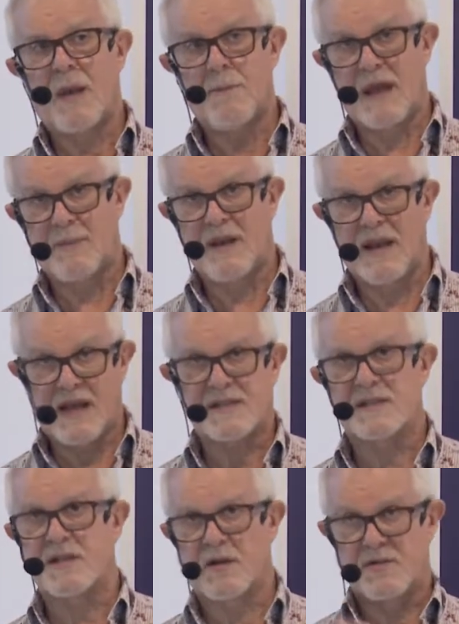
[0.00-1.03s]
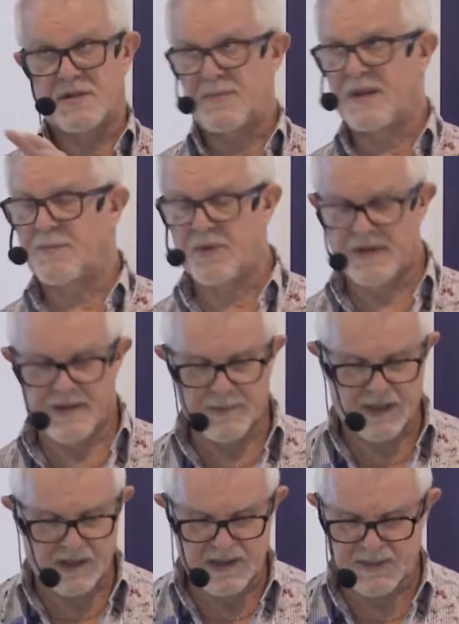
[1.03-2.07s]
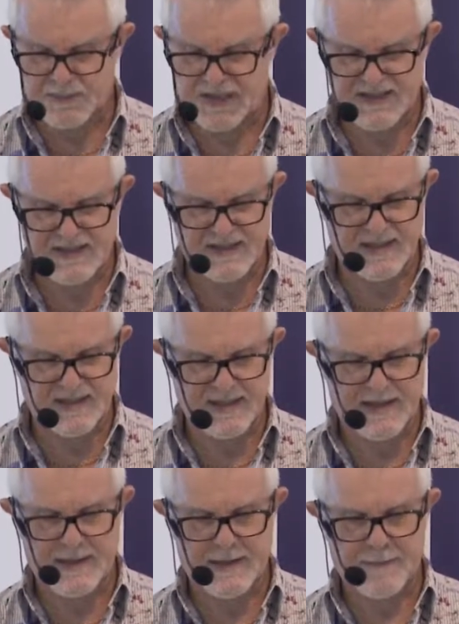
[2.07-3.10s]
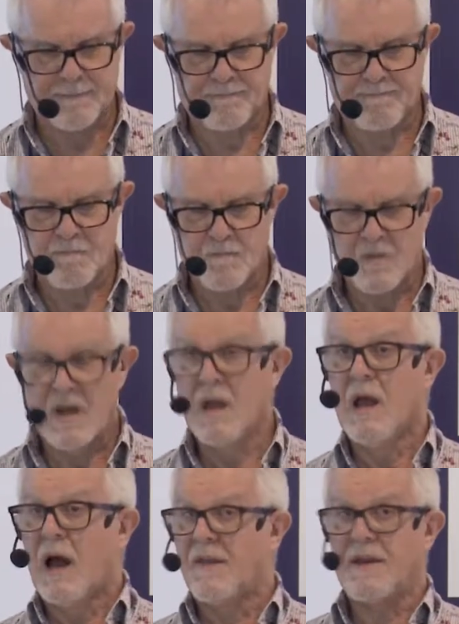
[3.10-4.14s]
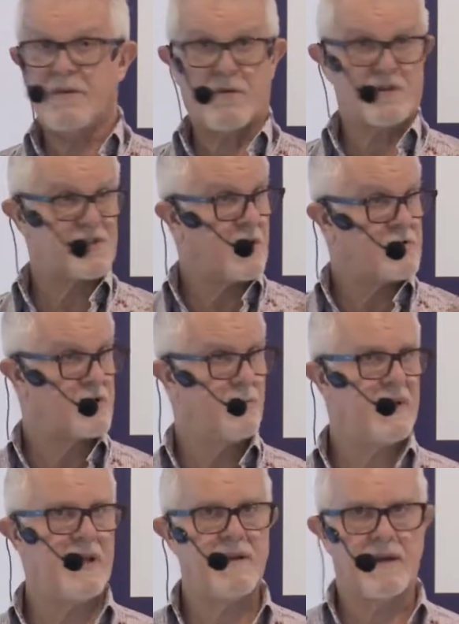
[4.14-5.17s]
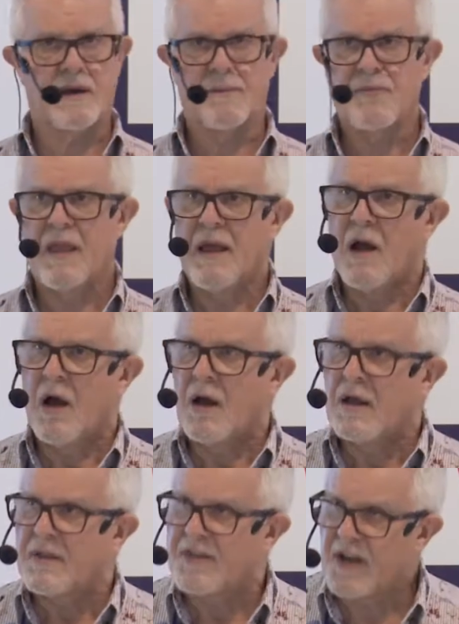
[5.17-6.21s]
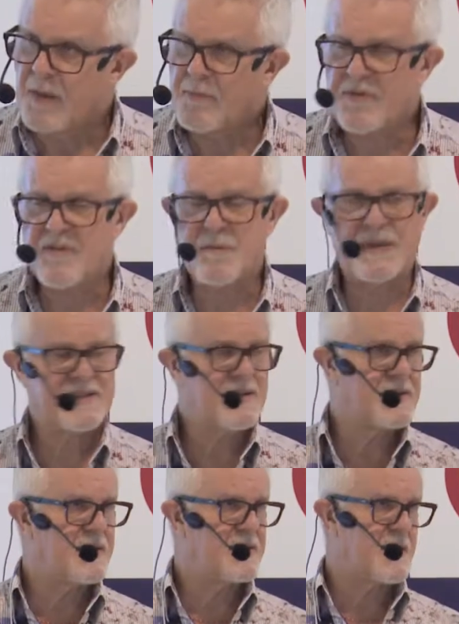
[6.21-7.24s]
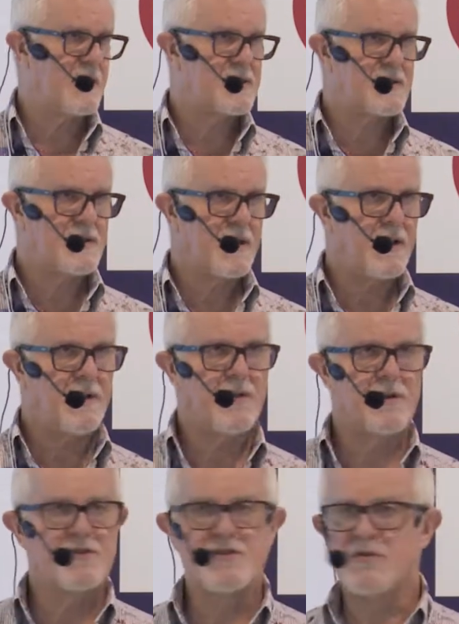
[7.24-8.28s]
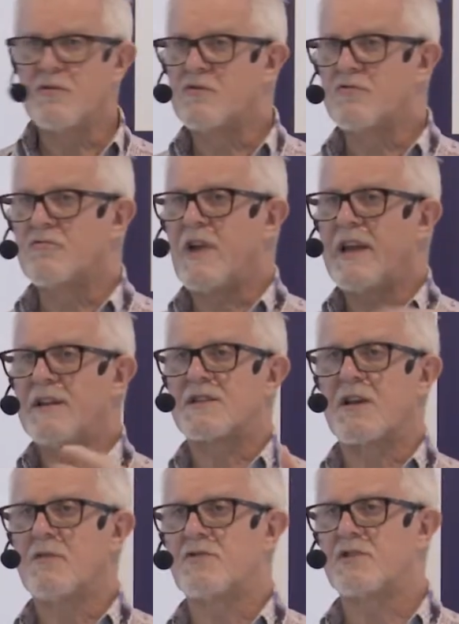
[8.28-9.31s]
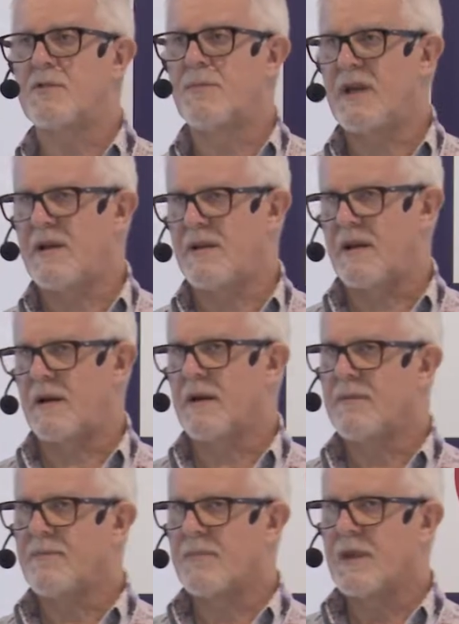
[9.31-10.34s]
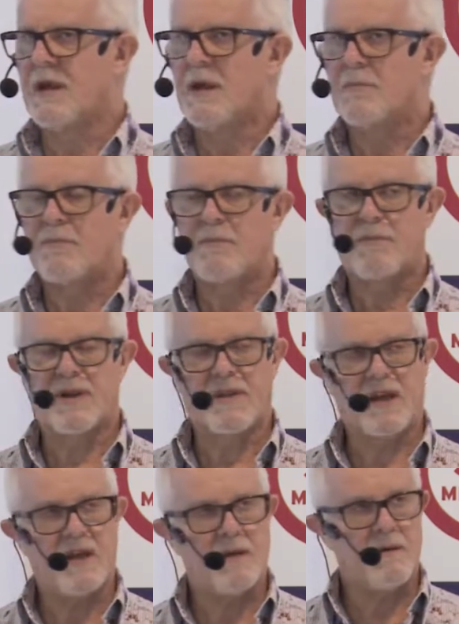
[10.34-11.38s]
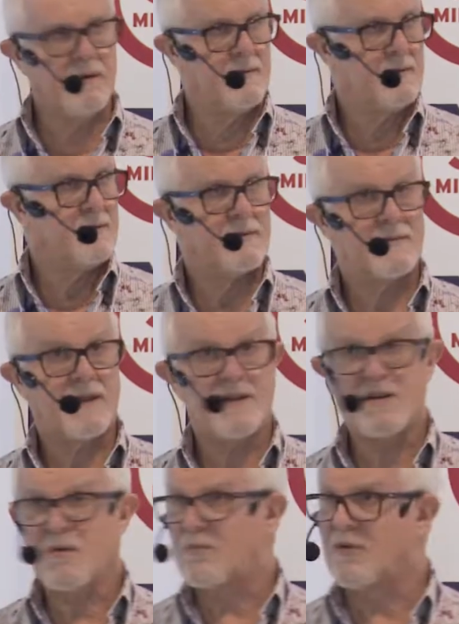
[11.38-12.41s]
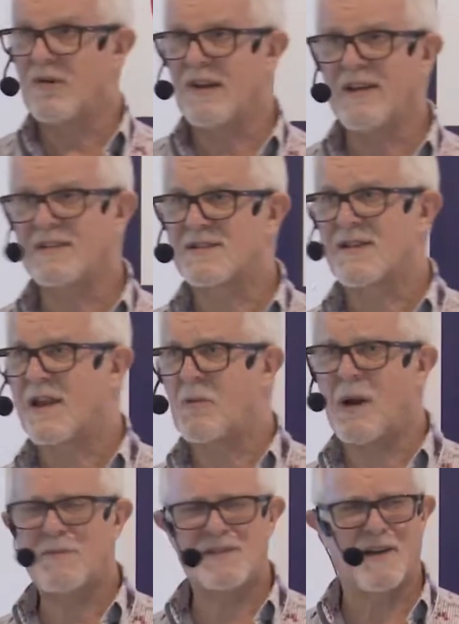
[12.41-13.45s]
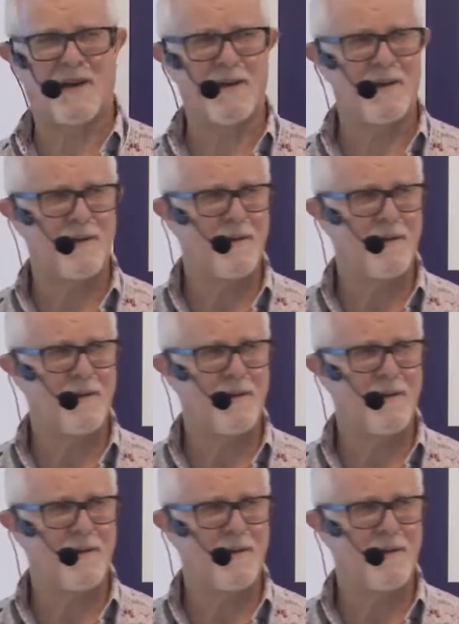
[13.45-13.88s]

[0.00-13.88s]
maybe less so to people in the marketplaces that are here. And then you've got social media. The number of businesses I see that do great social media, but they, they don't put links to their website.